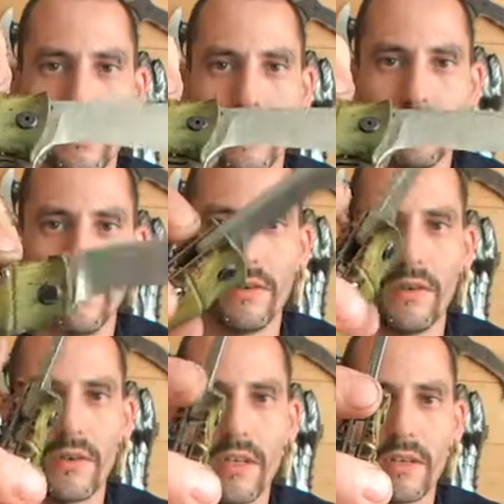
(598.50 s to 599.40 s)
and very
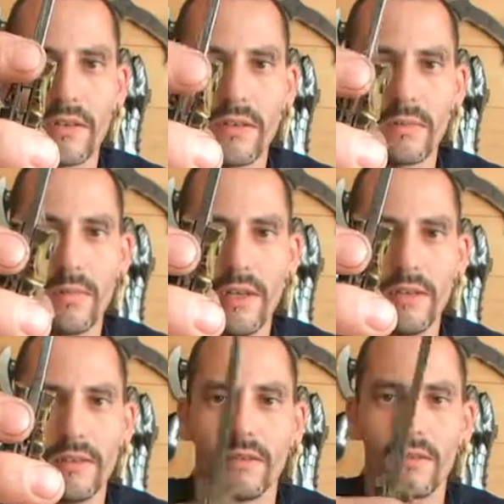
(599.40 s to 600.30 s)
thick on this place,